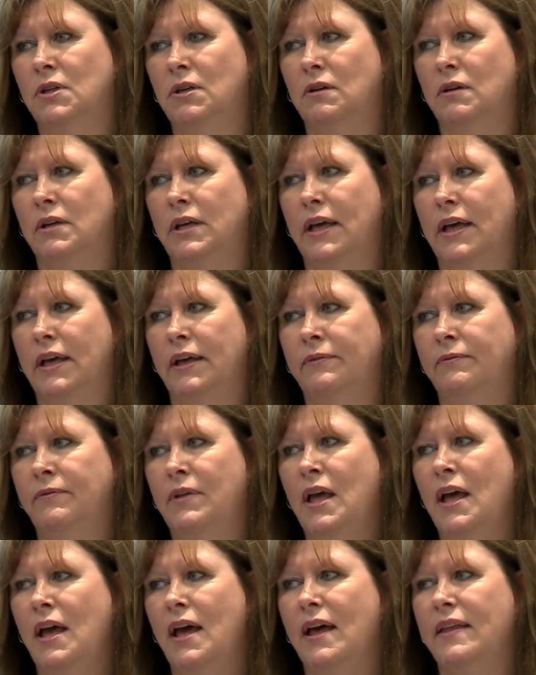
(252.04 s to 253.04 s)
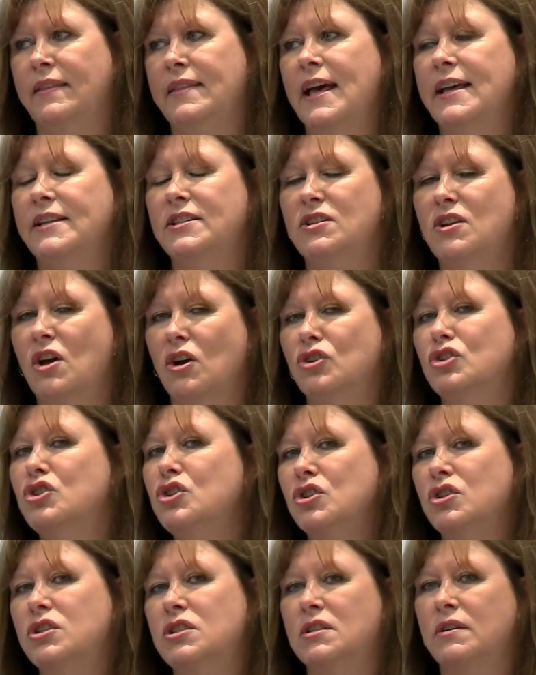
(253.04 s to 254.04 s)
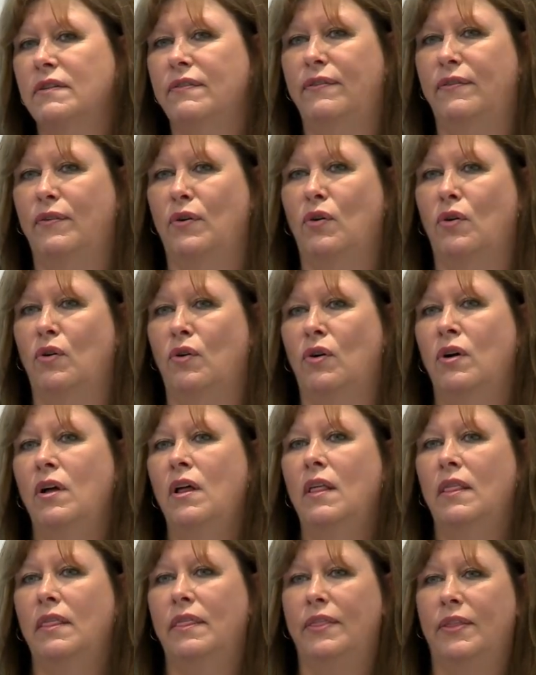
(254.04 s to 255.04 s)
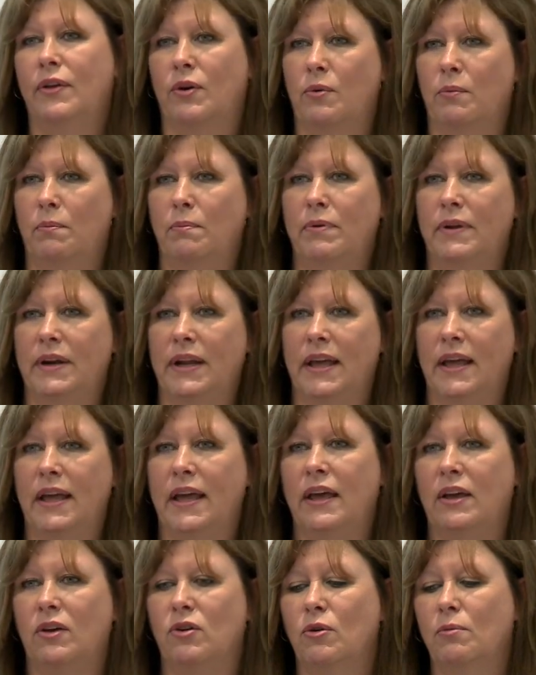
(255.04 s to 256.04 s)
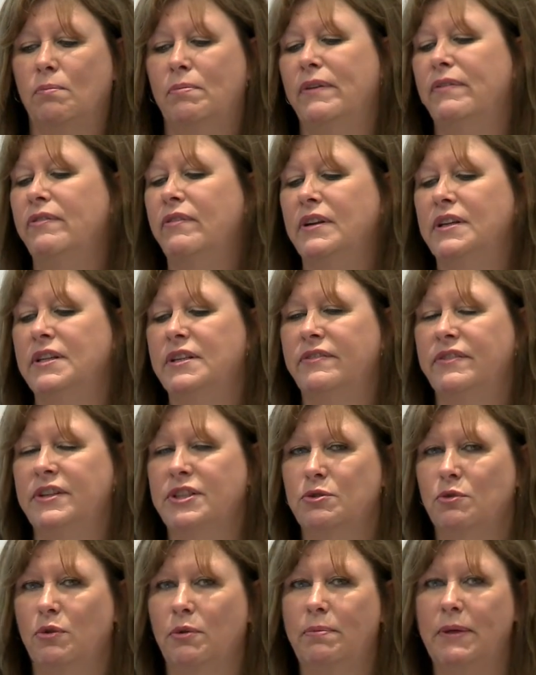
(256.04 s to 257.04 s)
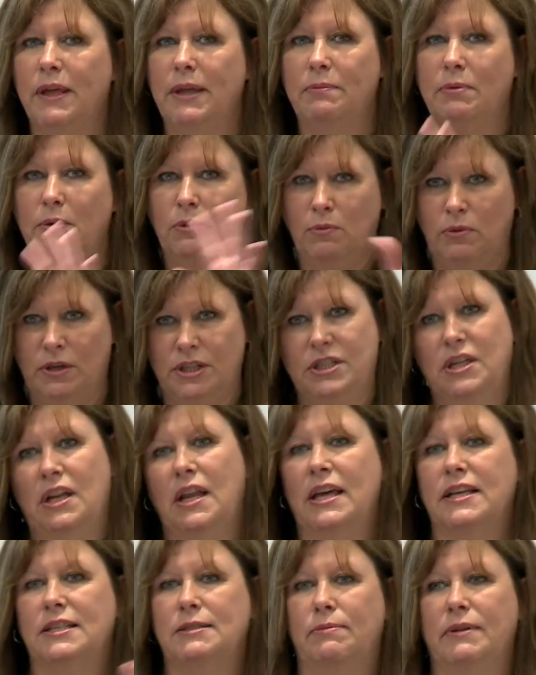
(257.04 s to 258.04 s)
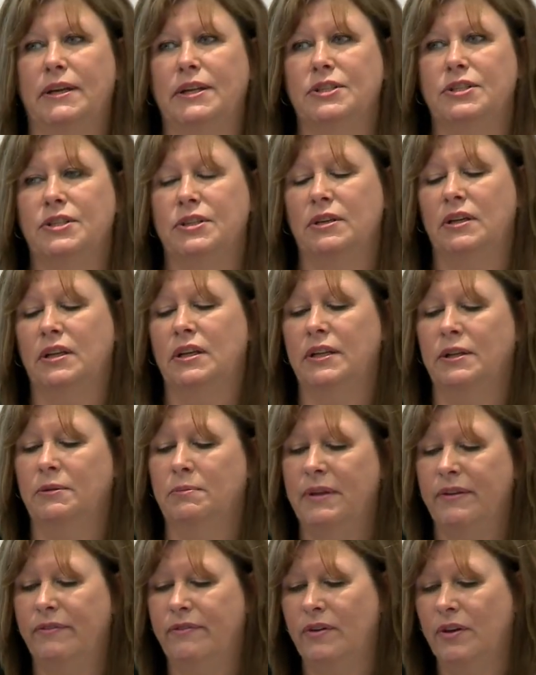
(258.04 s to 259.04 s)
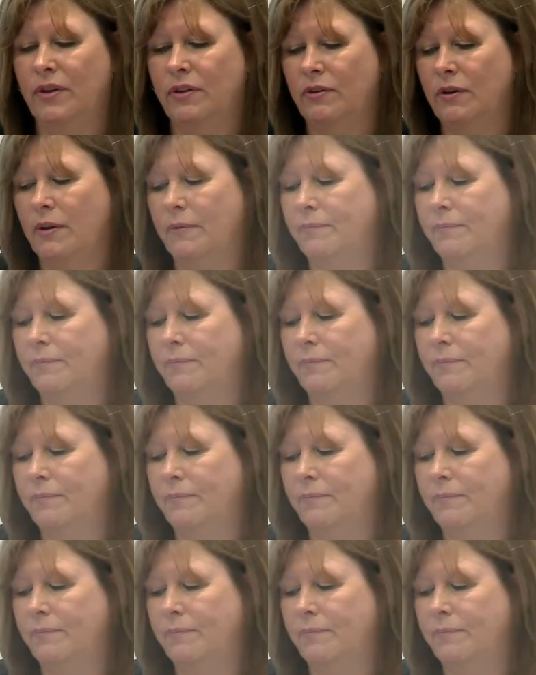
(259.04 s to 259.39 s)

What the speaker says: Okay. And that's not just for the company, it could be for individual people, which I'll explain to you a little bit further